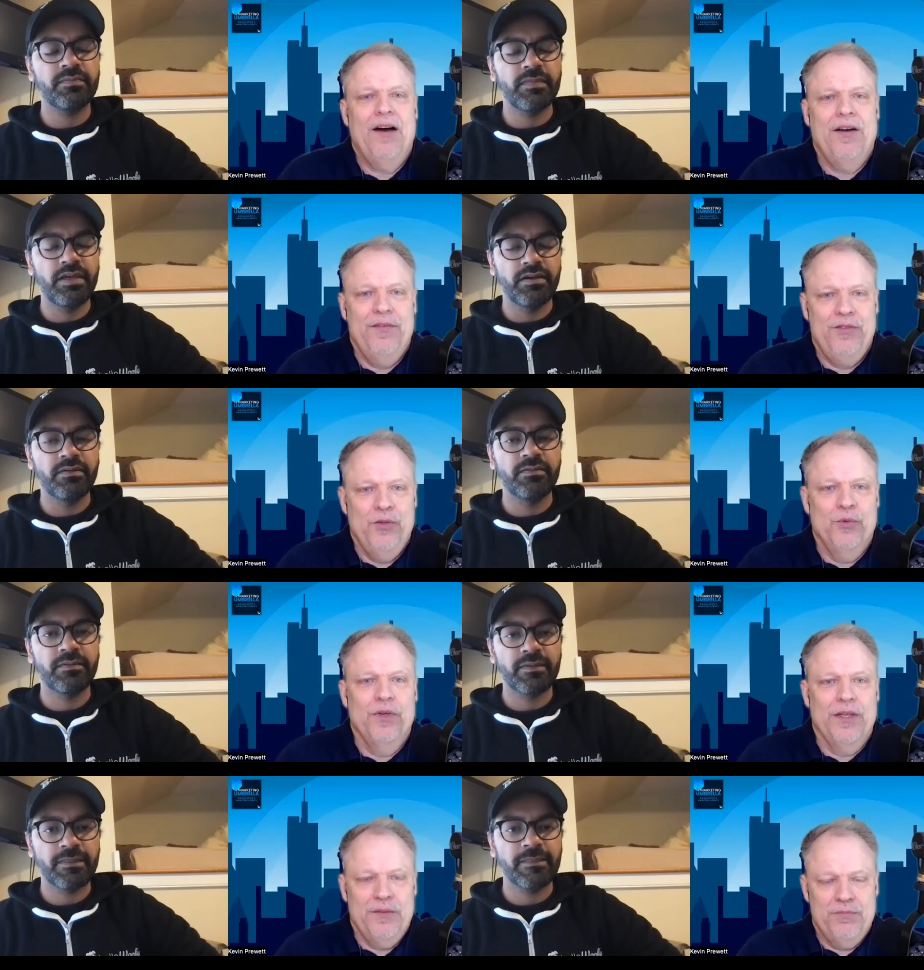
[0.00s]
Speaker 1: have yeah. you
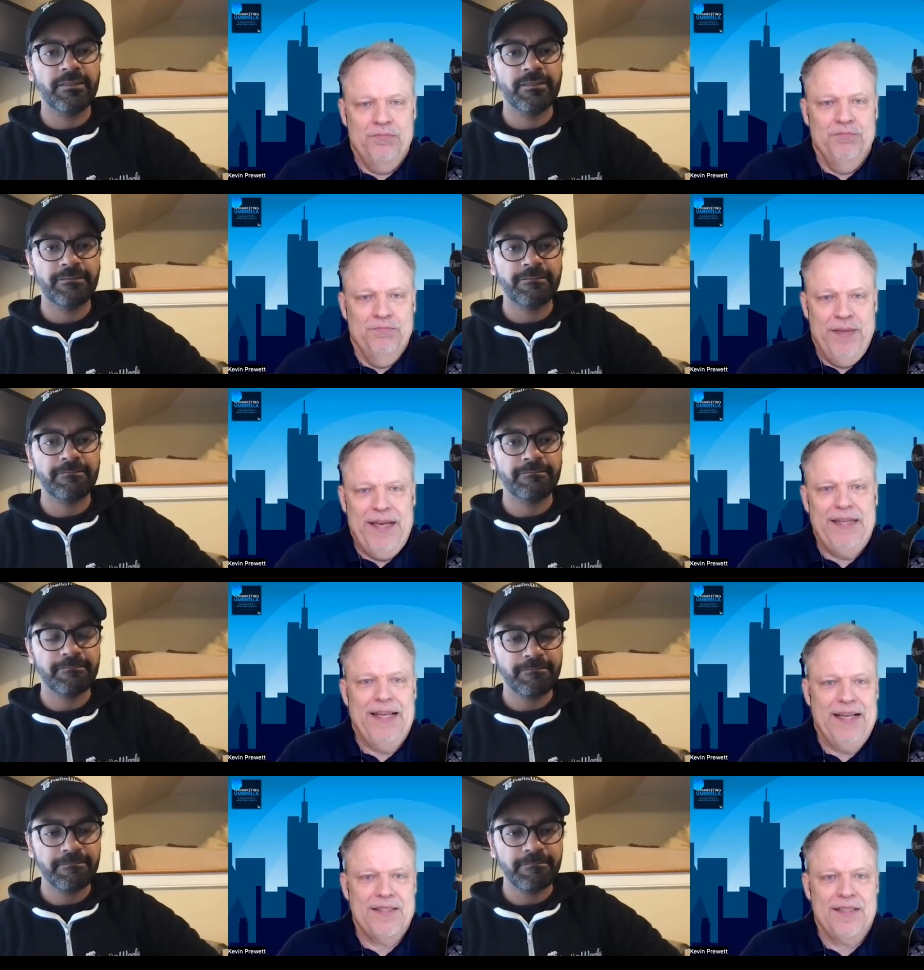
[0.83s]
really
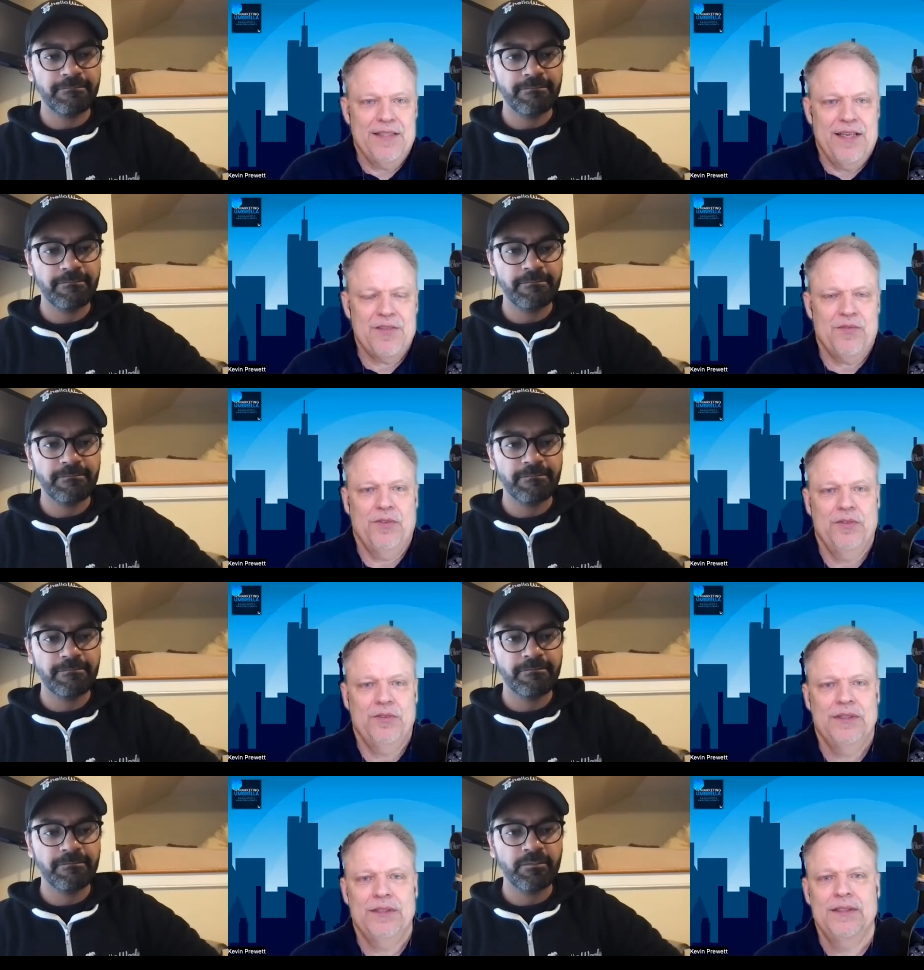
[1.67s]
made that successful
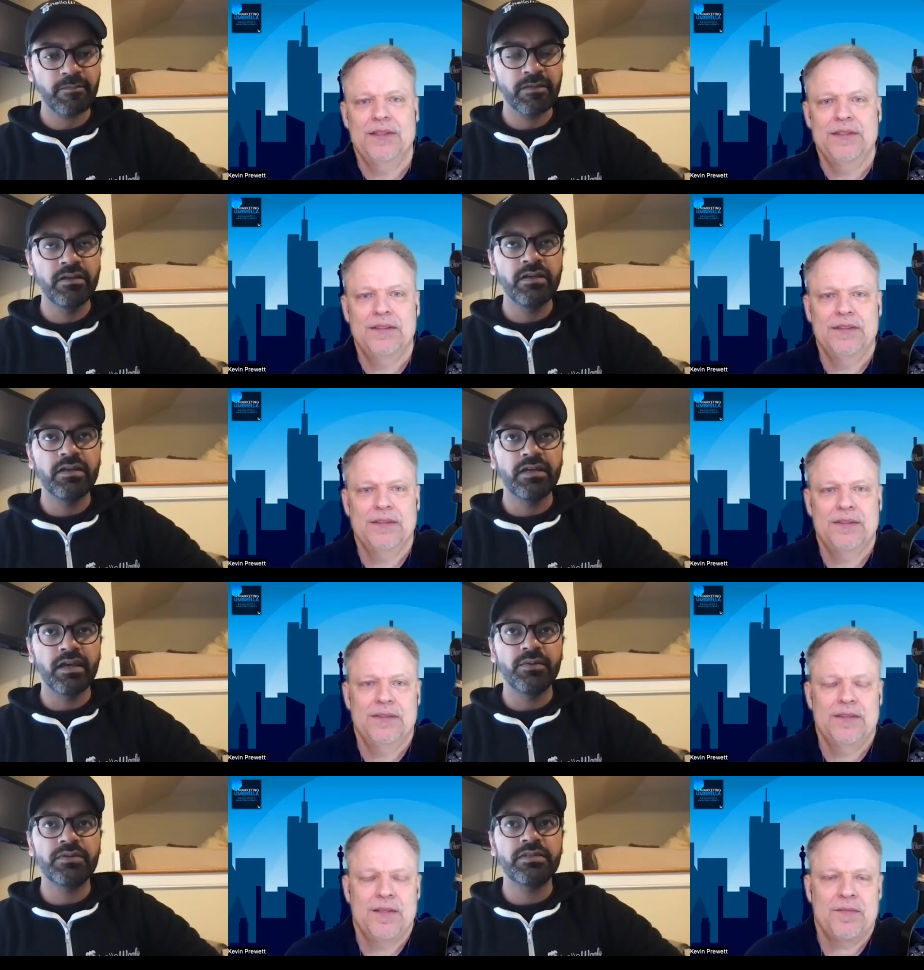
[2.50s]

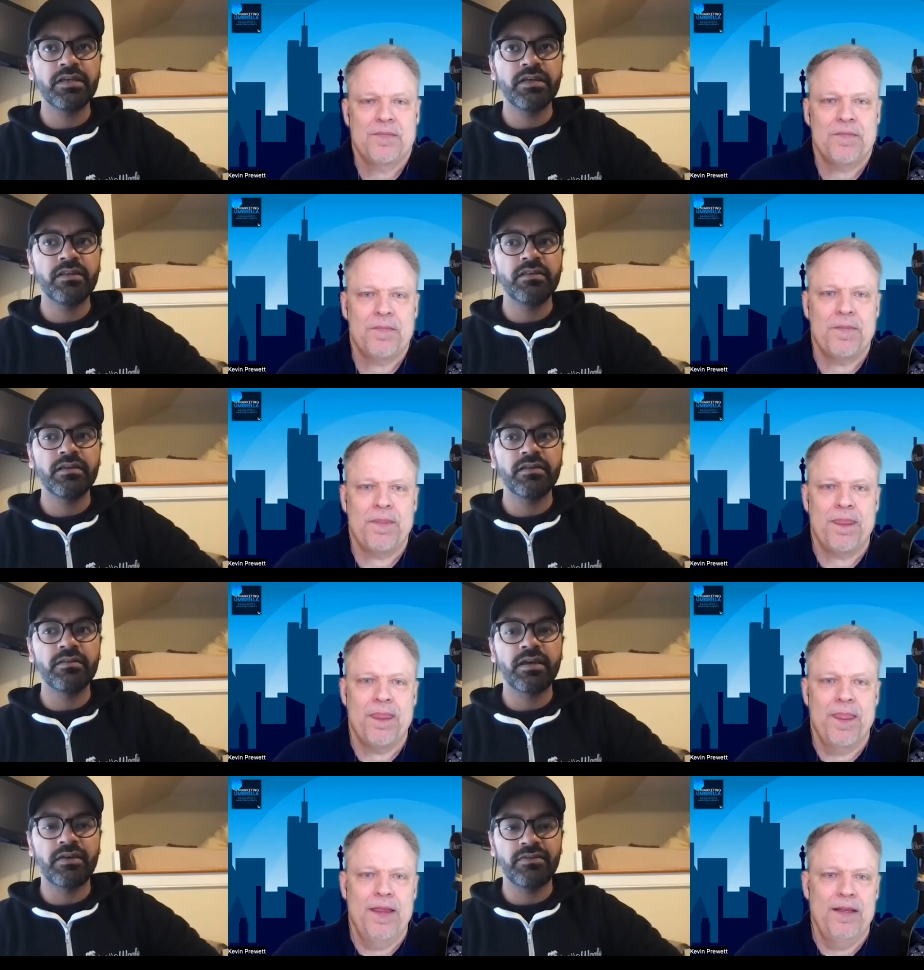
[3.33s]
Speaker 2: yeah i would say uh,
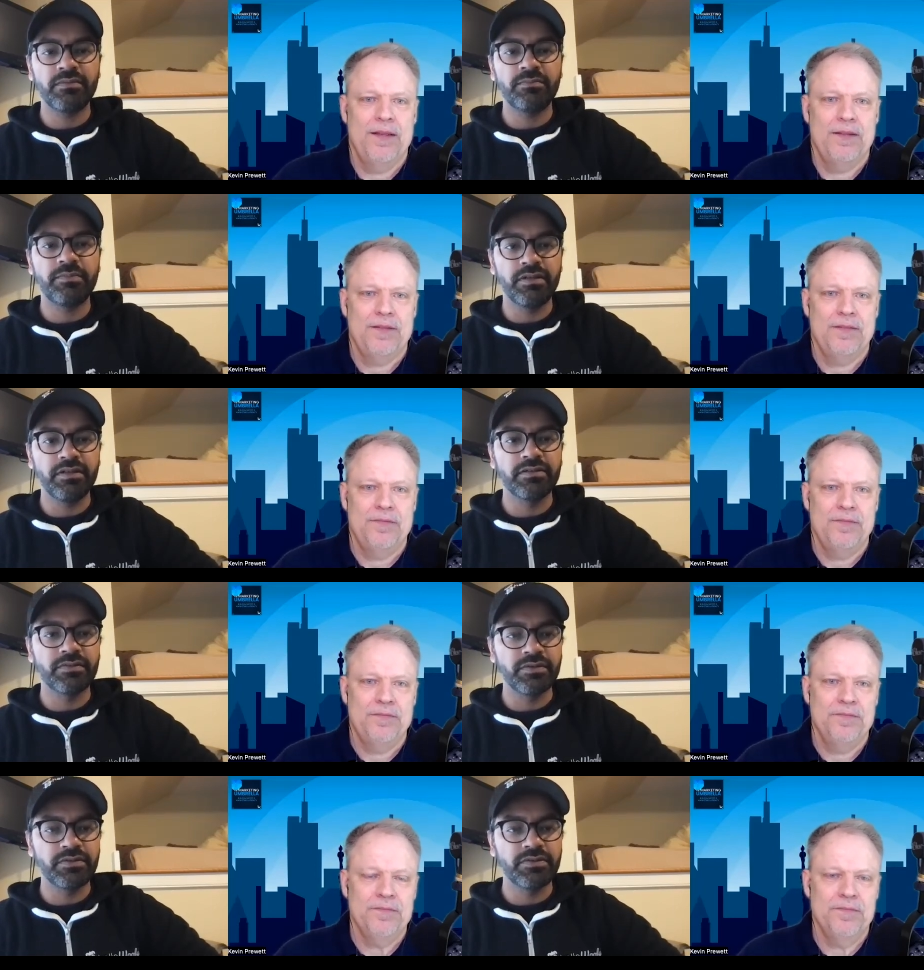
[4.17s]
having billions
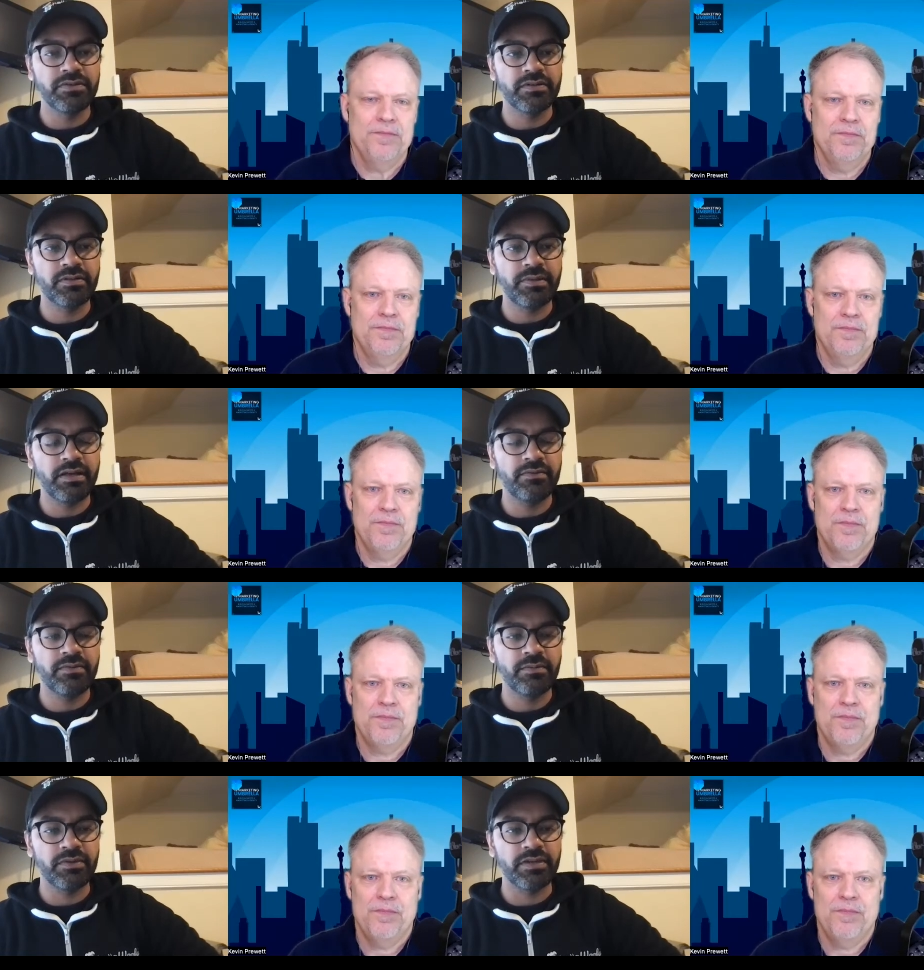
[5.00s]
of users on a
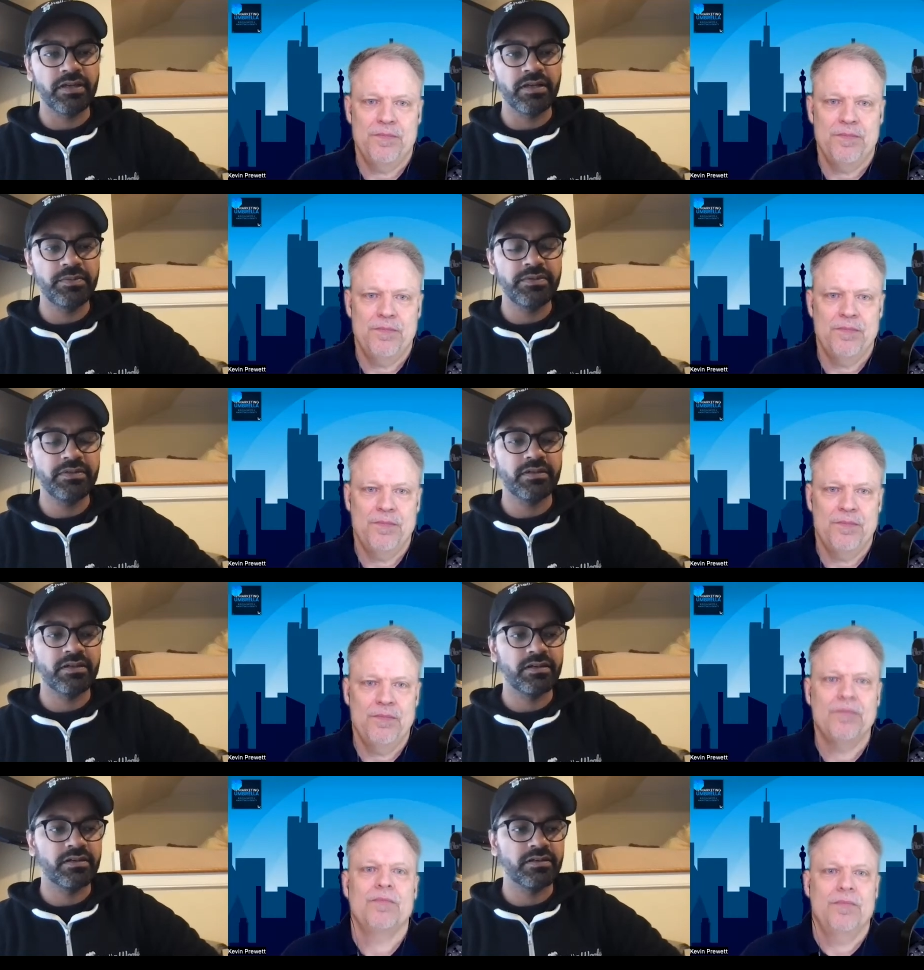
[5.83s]
platform really helps
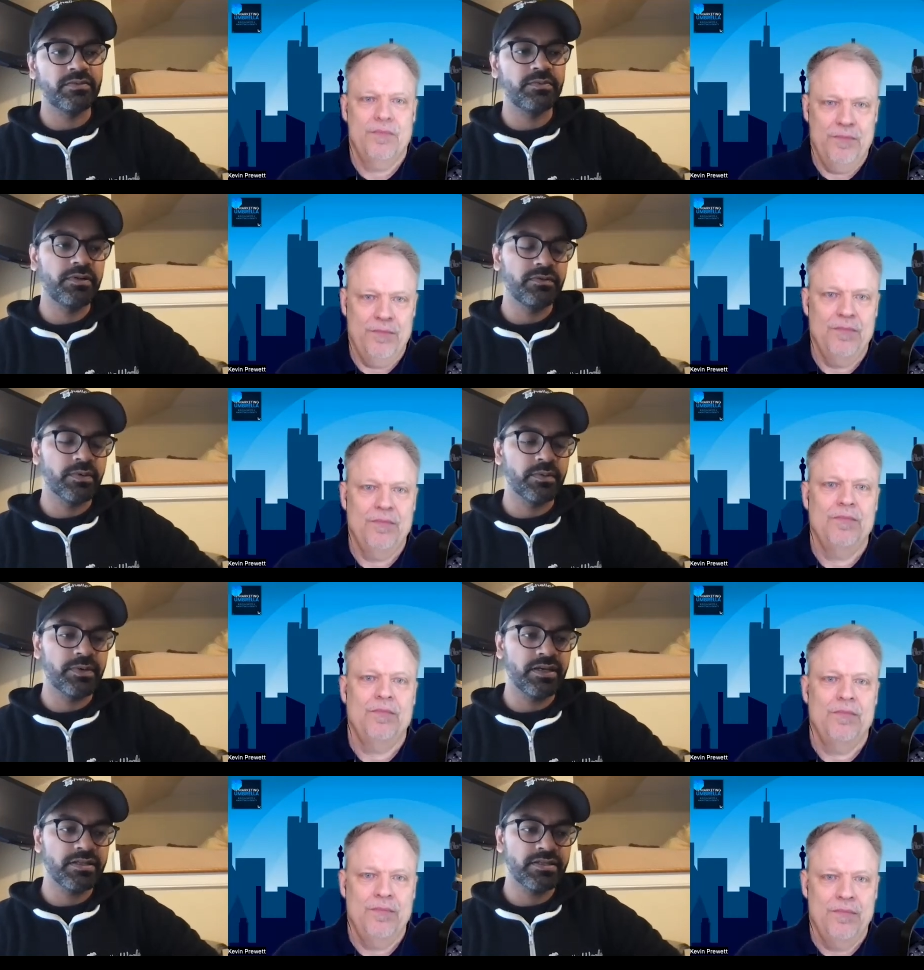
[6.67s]
because uh, both from a
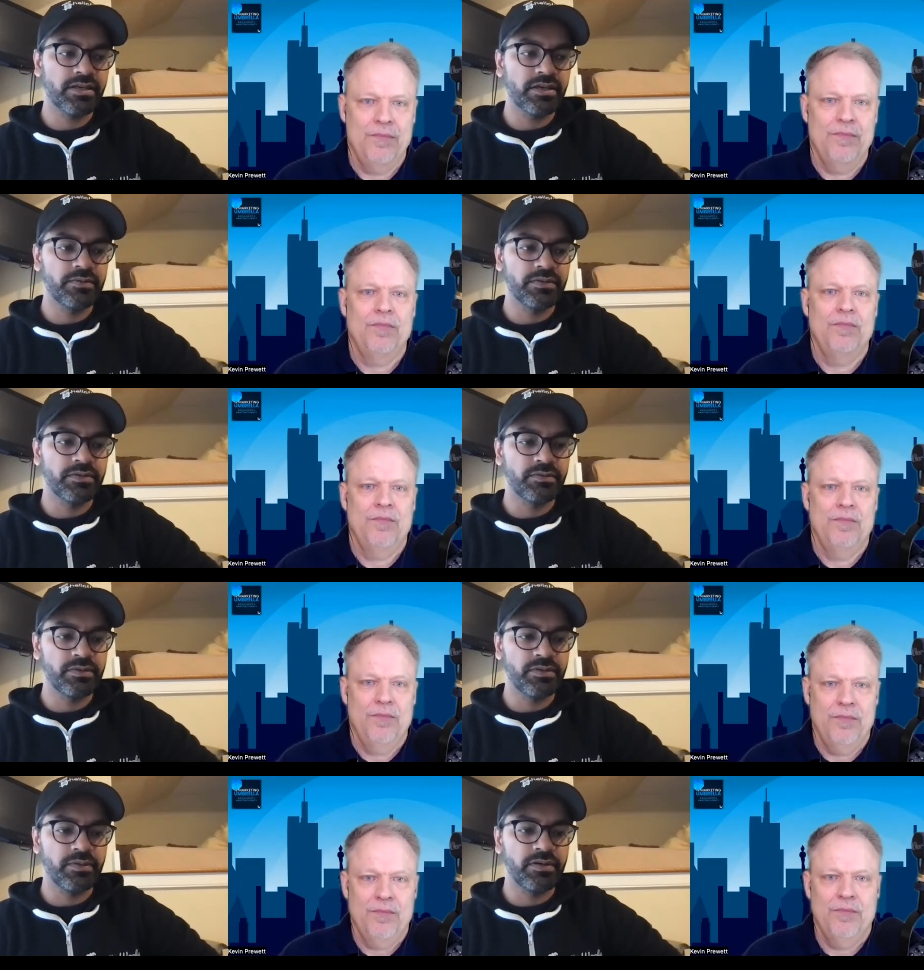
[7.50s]
paid side we do
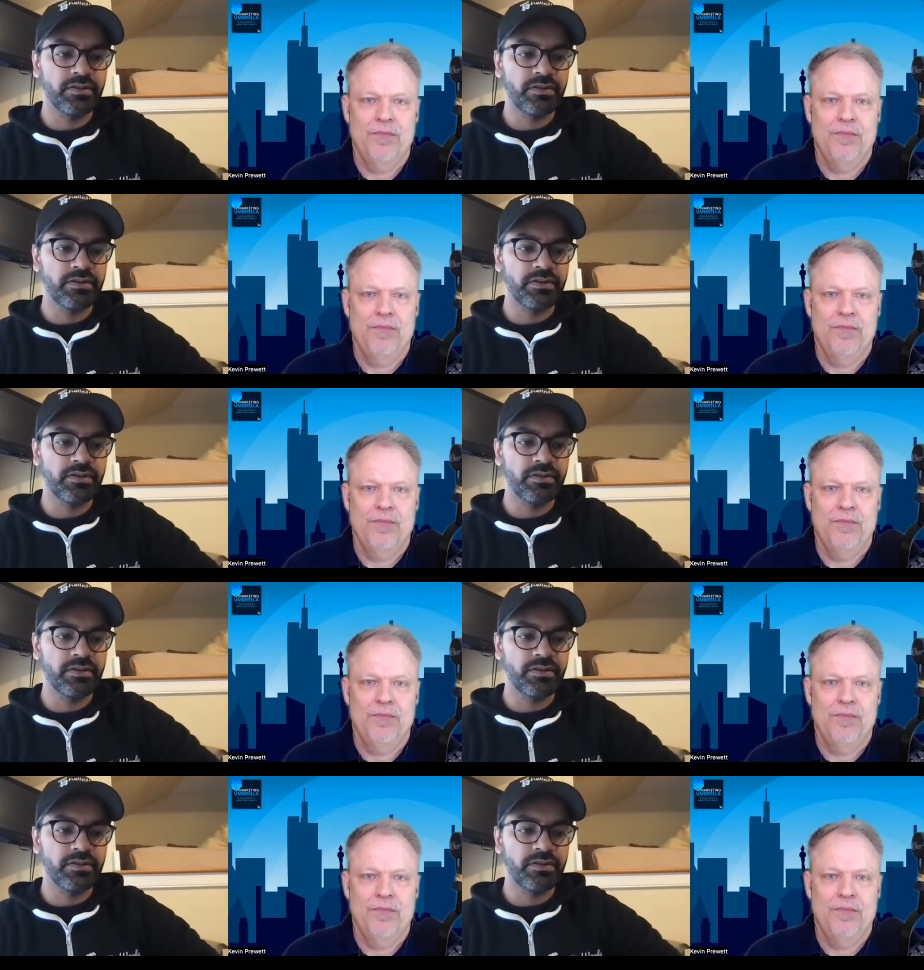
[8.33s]
really well on